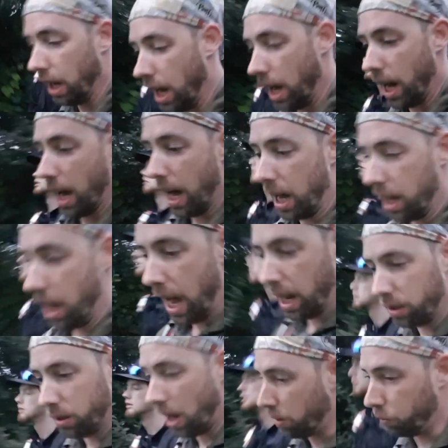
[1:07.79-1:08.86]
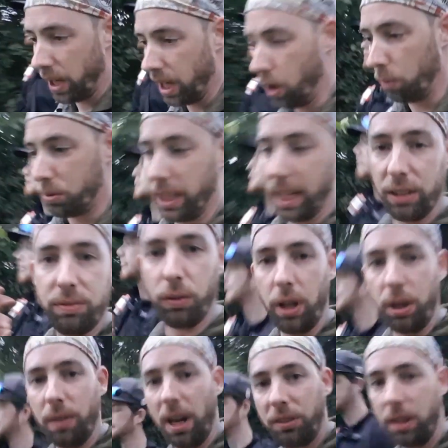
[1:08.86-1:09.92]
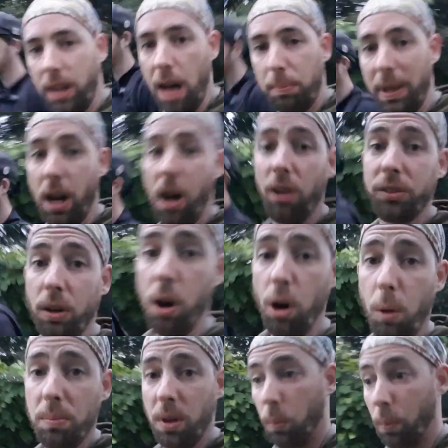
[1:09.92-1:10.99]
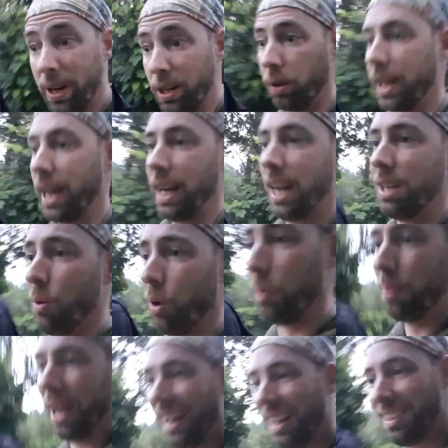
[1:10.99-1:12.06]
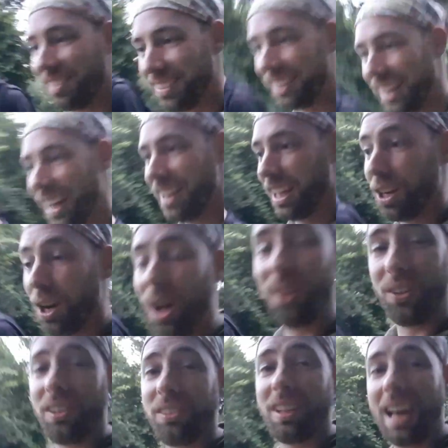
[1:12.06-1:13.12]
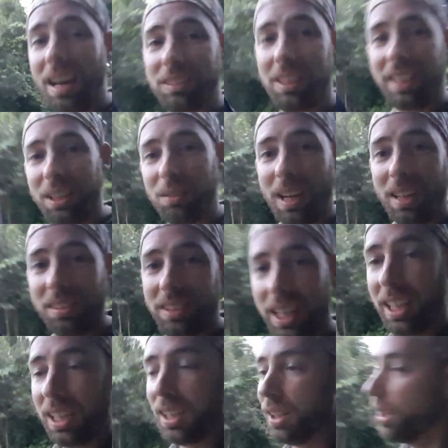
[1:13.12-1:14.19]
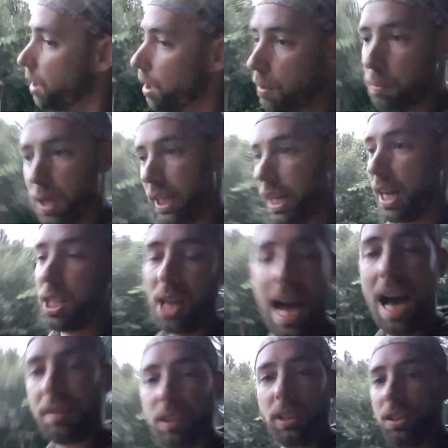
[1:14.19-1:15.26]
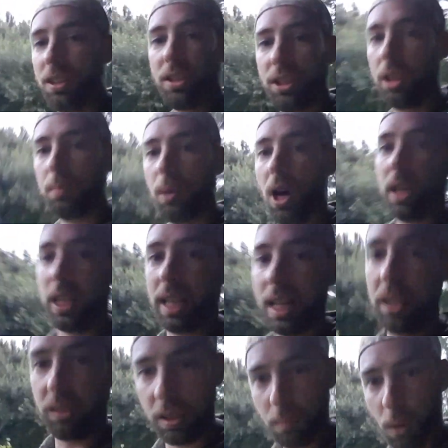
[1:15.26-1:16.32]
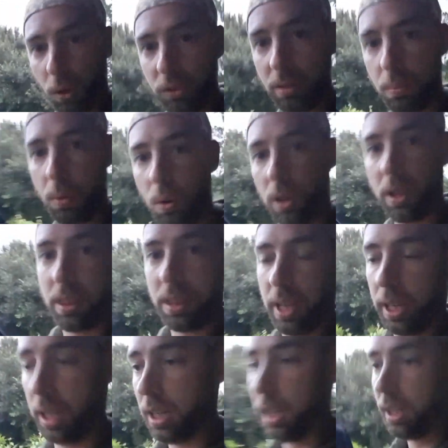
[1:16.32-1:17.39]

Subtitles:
And we hope she gets fully rested up, and also hope that we don't get any more pains today that cause us to have to take a rest day. But again, you have to listen to your body. That is the most important thing.